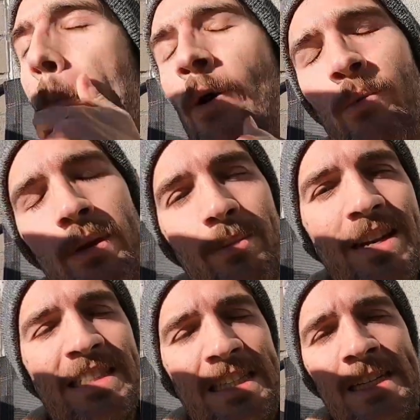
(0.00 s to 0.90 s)
That would be
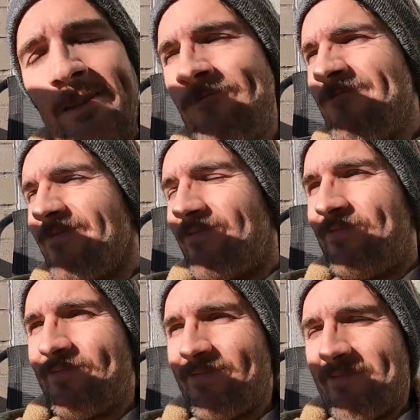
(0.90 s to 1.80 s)
amazing.
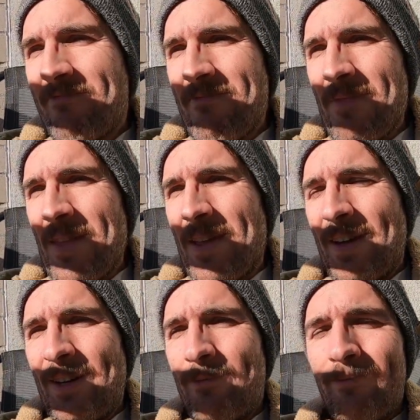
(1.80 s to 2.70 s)

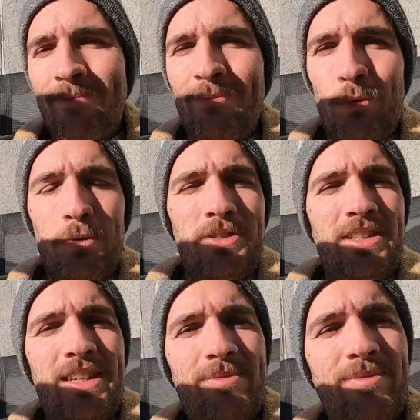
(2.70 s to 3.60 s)
But we'll
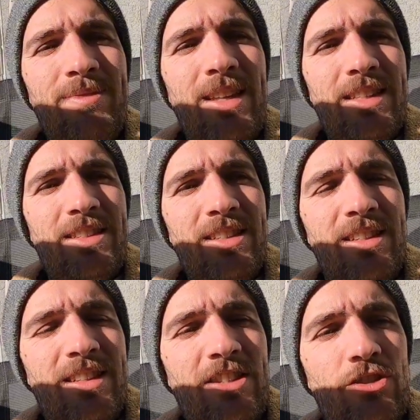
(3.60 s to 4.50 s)
see. That's
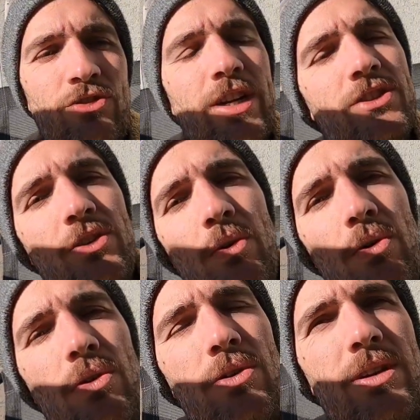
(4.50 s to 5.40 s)
a stretch
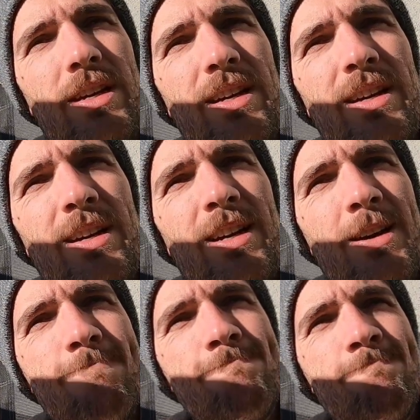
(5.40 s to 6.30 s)
goal.
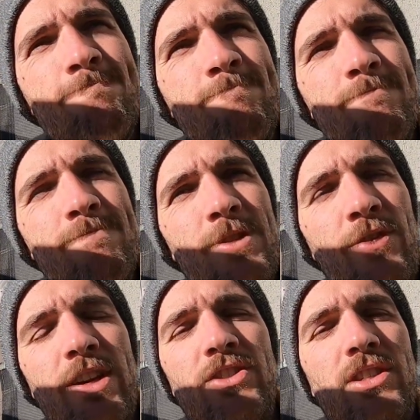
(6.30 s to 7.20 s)

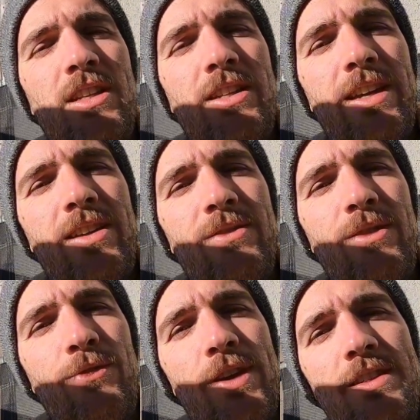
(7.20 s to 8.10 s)
If I could just get like
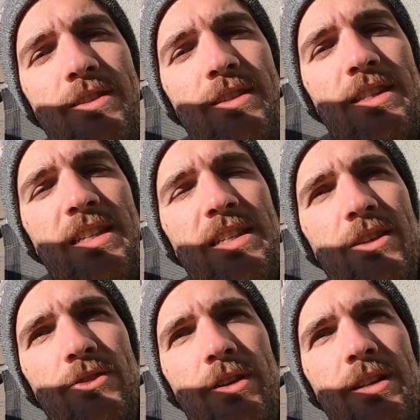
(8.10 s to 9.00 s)
the faces and the
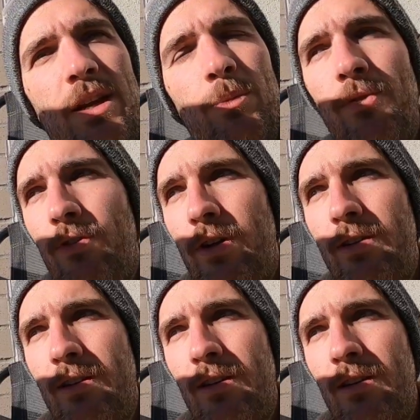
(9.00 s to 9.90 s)
details on it, that would be fun.